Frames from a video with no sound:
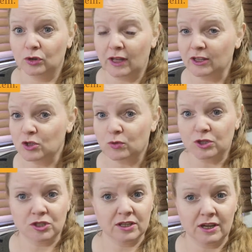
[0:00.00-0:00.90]
lunch,
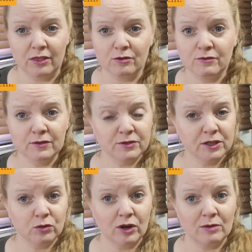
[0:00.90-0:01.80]
which is another
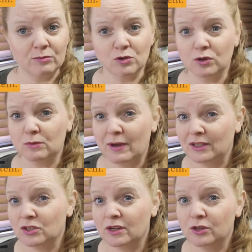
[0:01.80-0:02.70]
15 grams, or
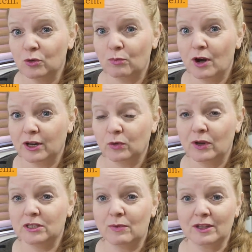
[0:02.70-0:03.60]
depends on your body
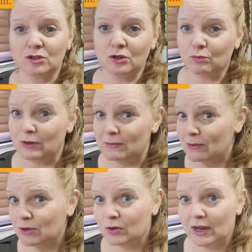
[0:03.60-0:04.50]
weight, depends on
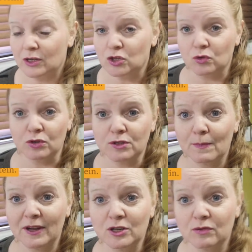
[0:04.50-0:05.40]
maybe your age too. There's
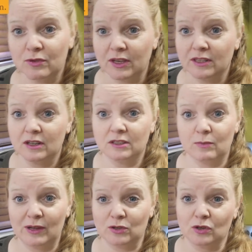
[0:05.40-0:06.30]
a bunch of things that it
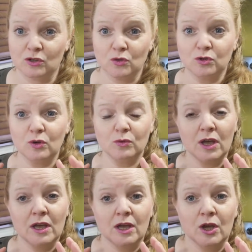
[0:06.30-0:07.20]
depends on. So don't
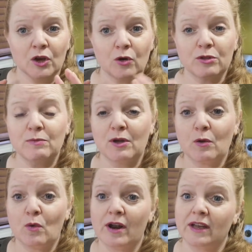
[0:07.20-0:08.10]
go with me
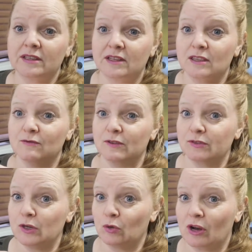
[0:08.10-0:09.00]
on what I say, the
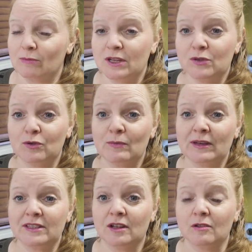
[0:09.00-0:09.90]
15 grams. That's for
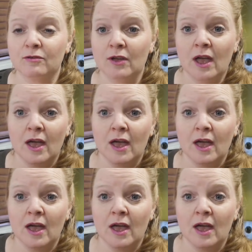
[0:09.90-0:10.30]
myself.